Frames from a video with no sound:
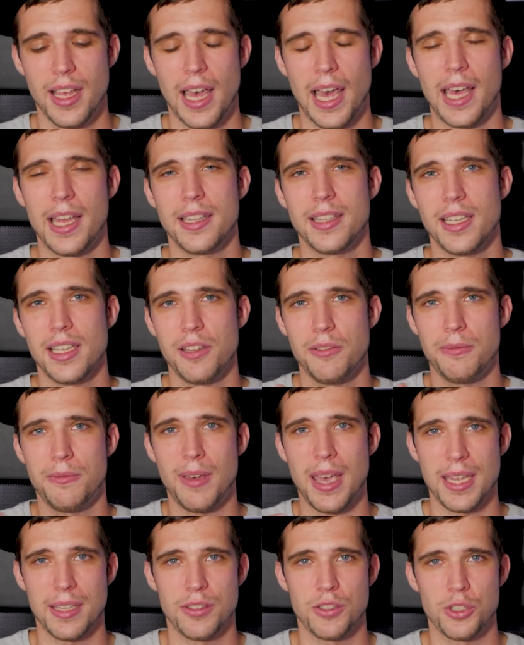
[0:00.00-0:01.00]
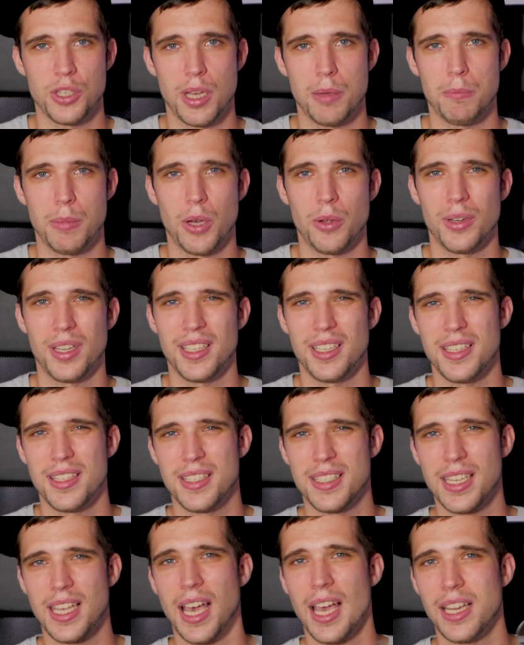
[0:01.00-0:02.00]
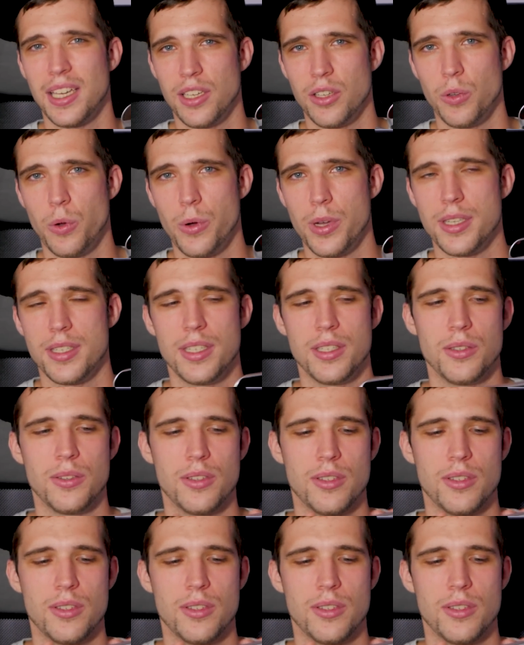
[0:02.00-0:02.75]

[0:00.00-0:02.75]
And then the fans jump out and it's kind of noisy,